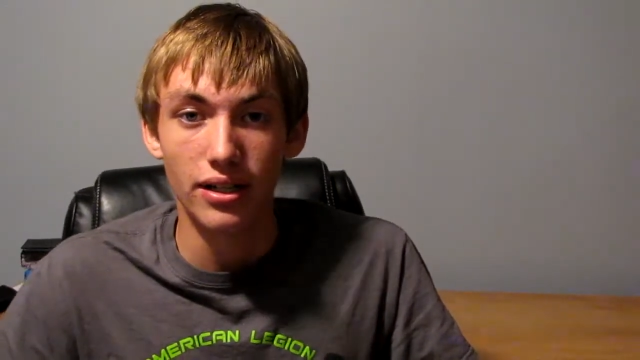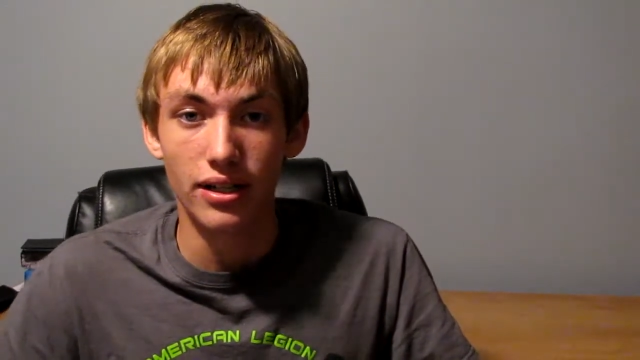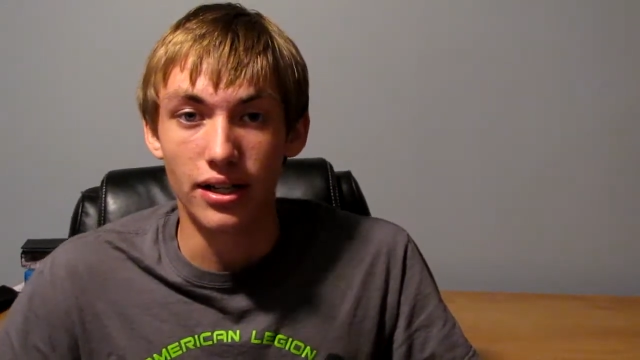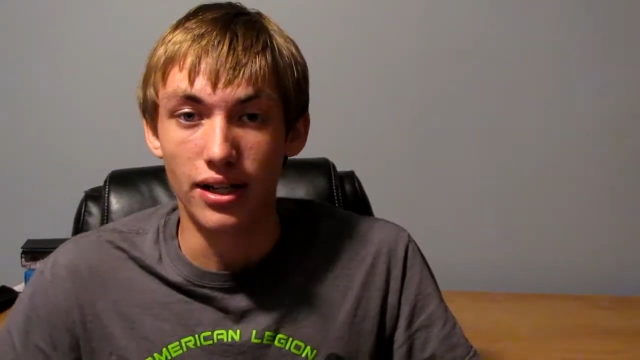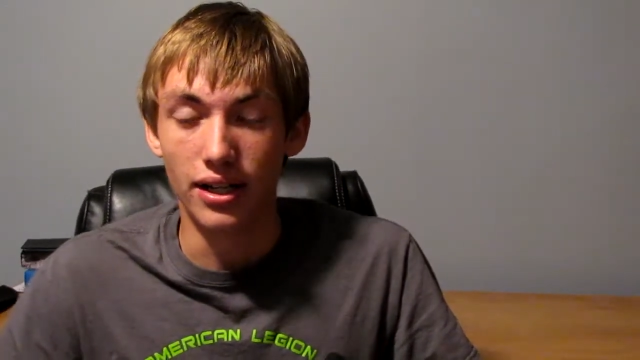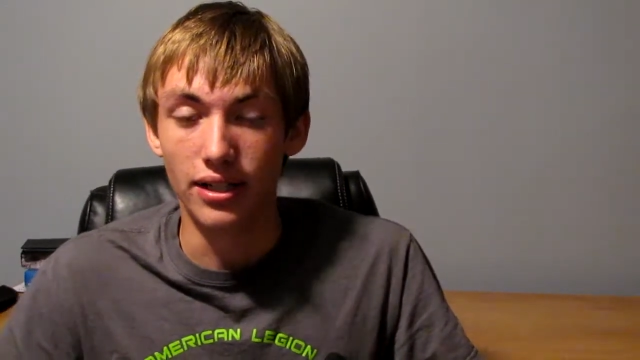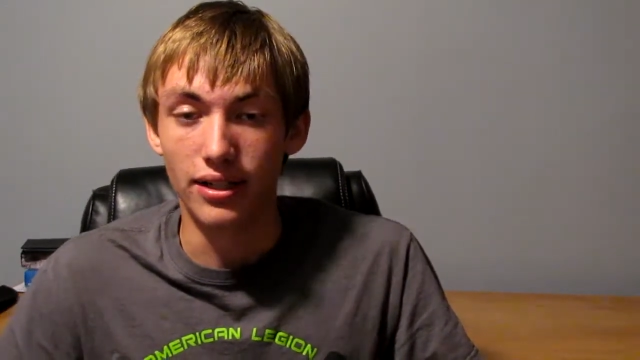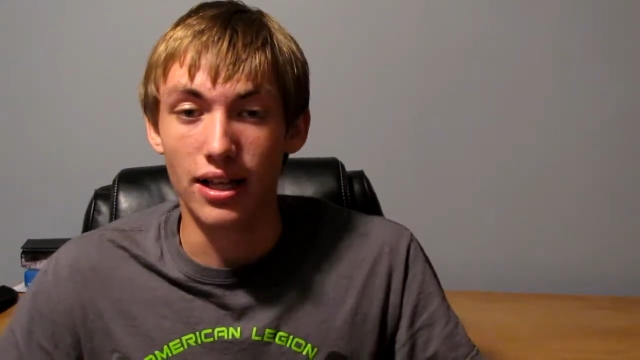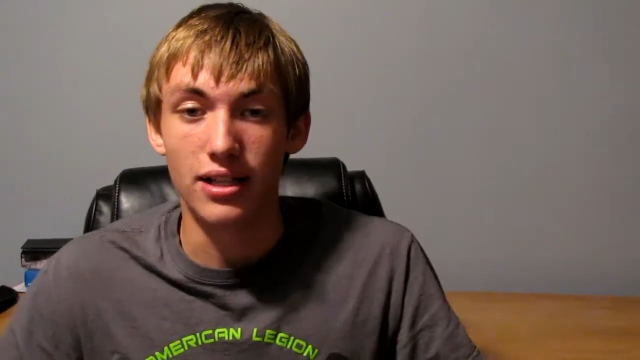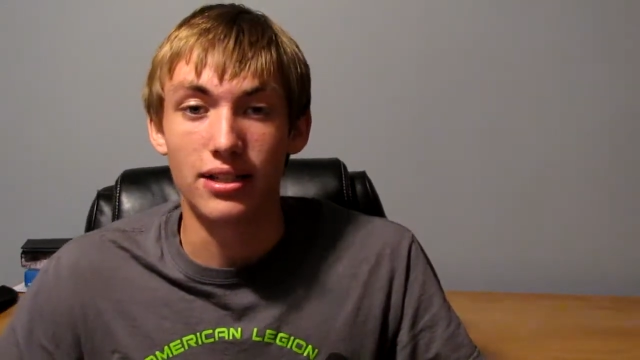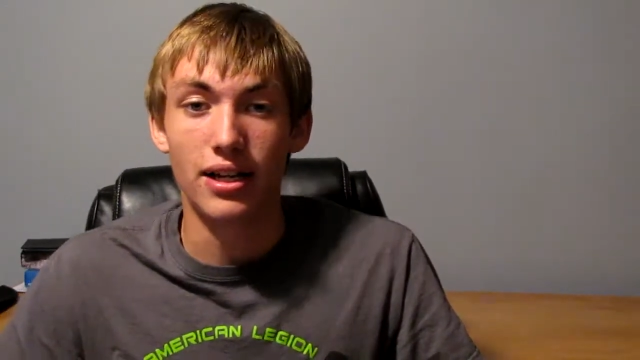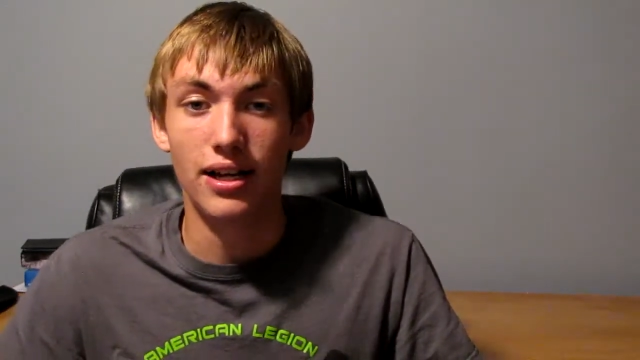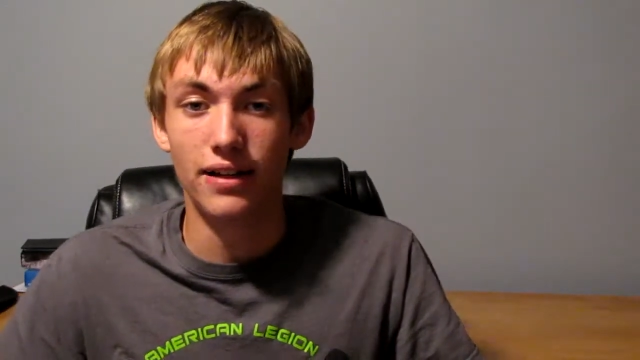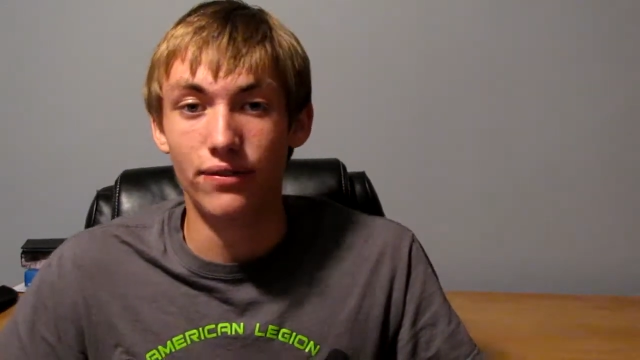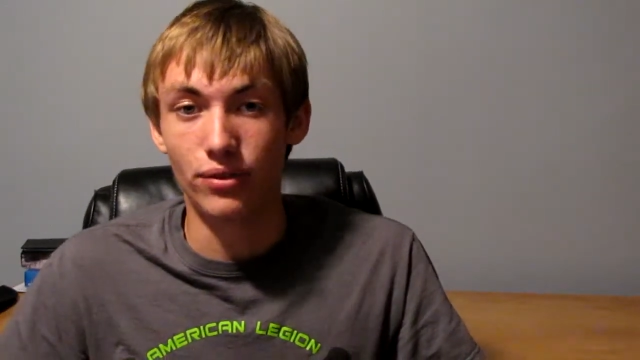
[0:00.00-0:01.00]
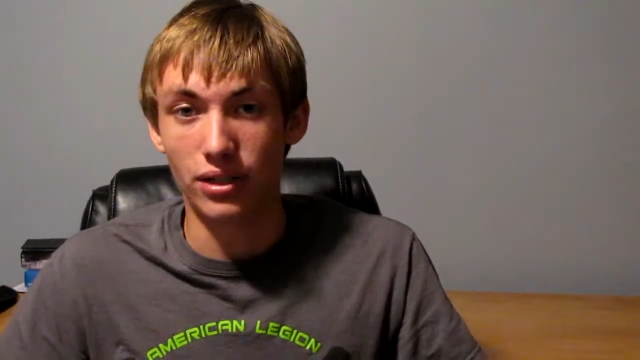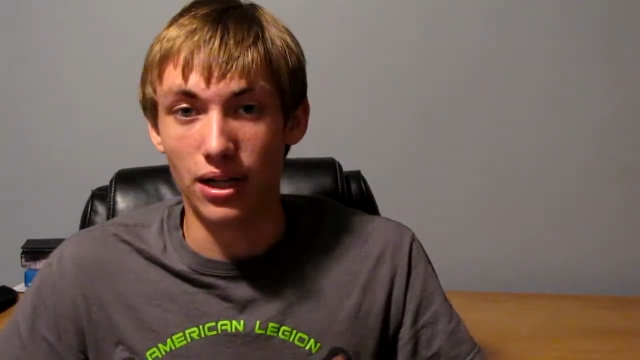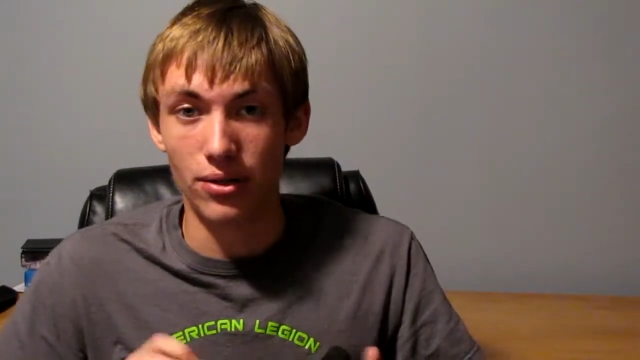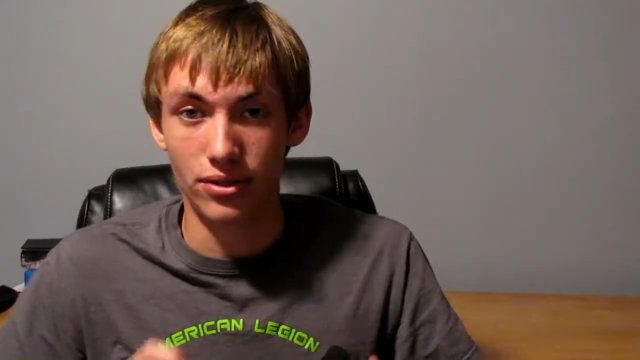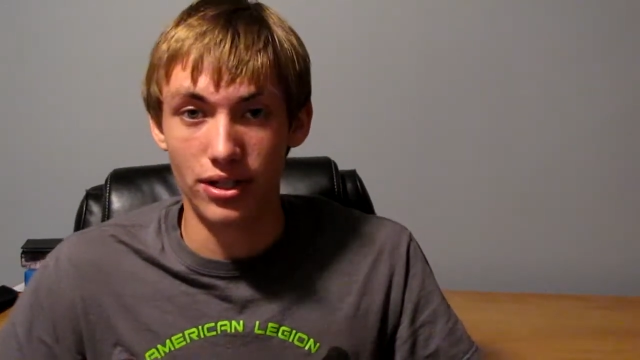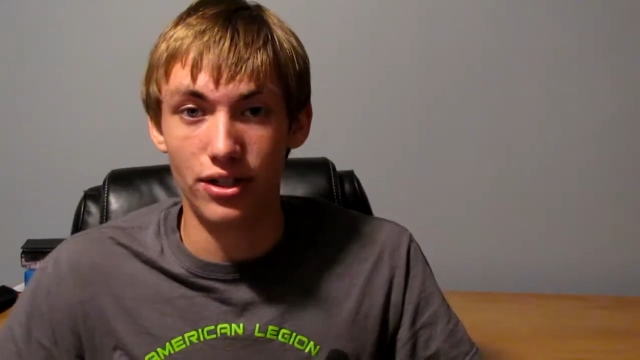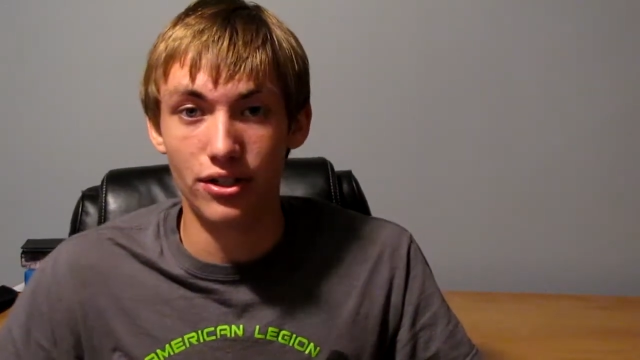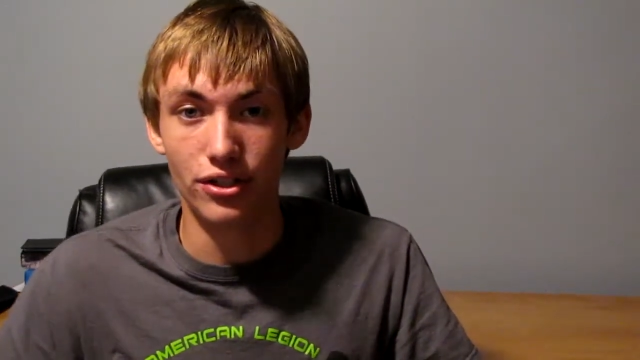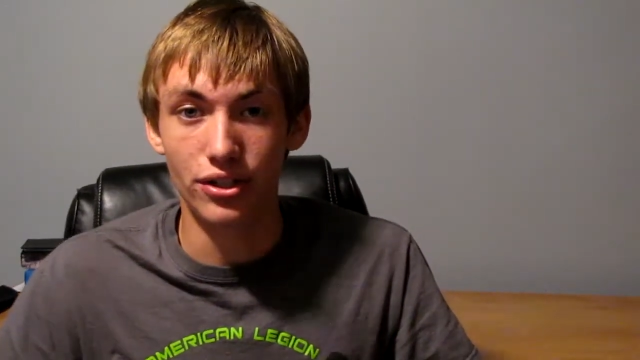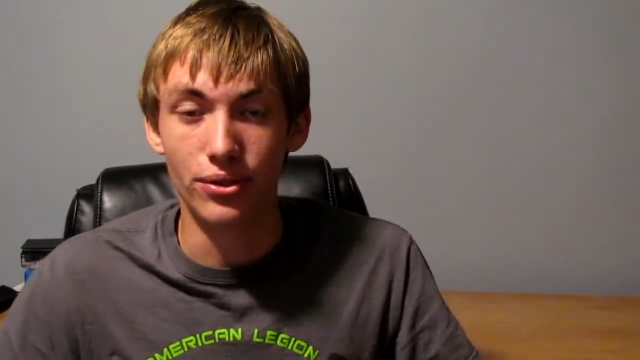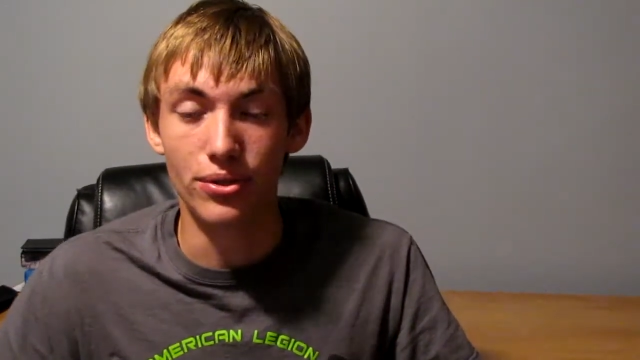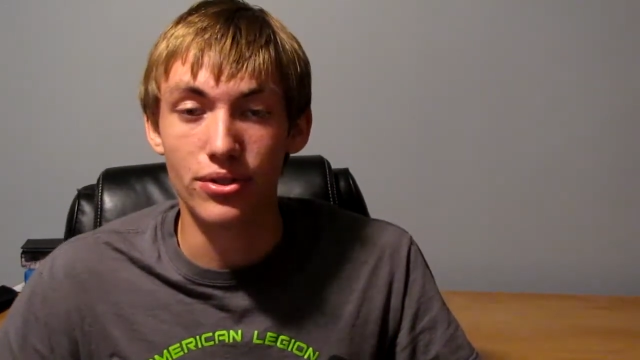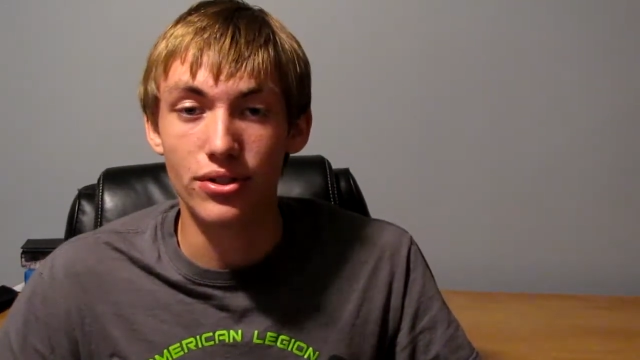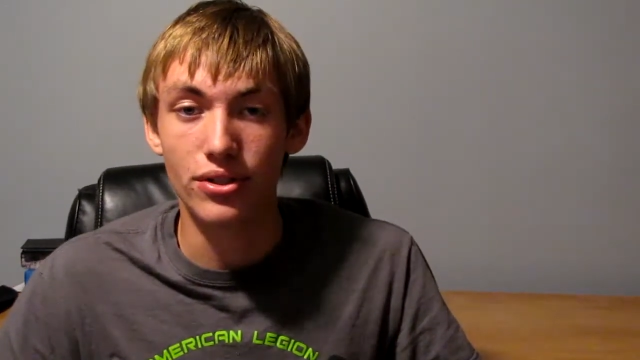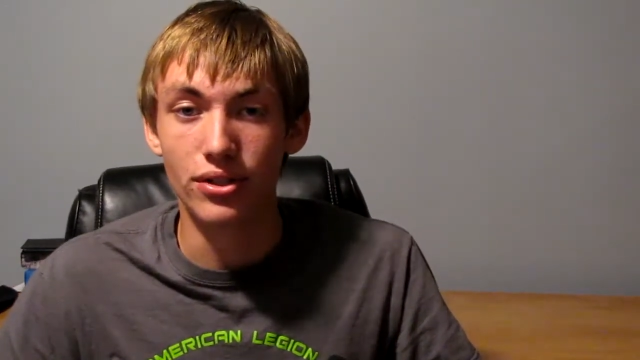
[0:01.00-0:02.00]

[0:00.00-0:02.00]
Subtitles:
and that's kind of where I was introduced